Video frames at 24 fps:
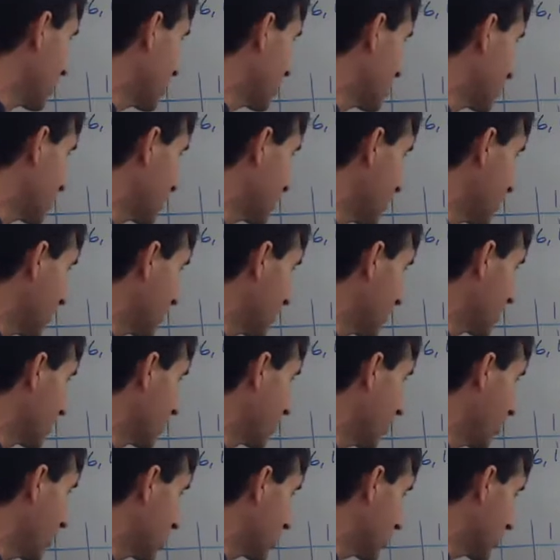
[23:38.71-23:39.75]
It's the same thing to
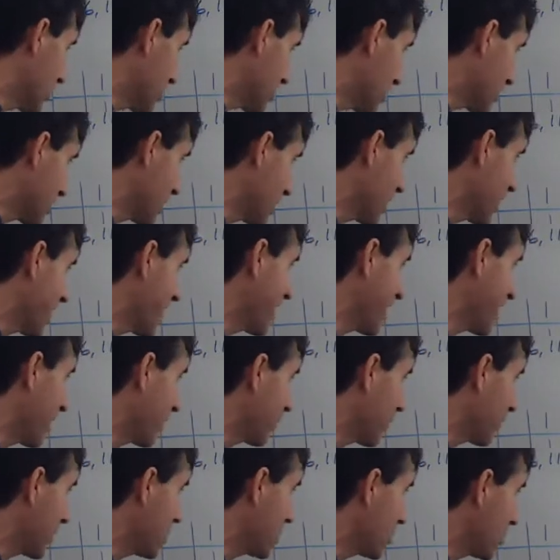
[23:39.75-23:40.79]
four to to 16. And then I'm
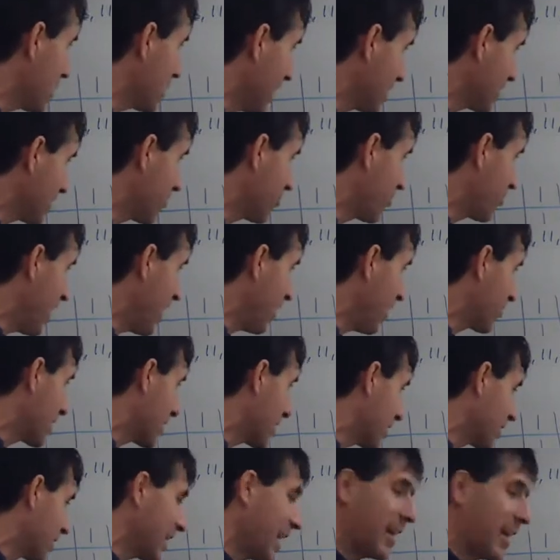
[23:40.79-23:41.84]
going to do that to five to
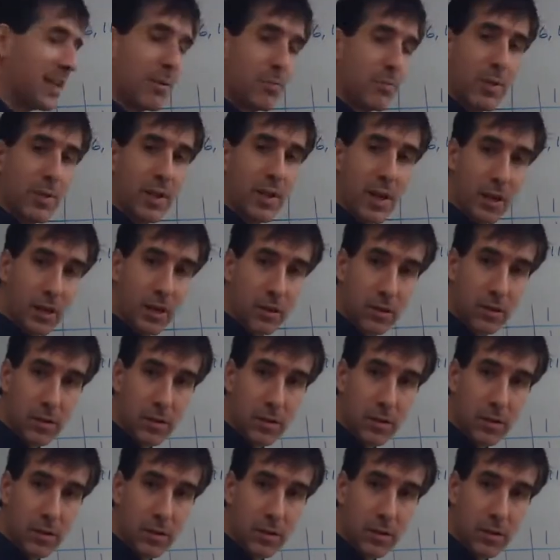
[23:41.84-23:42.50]
get that number there.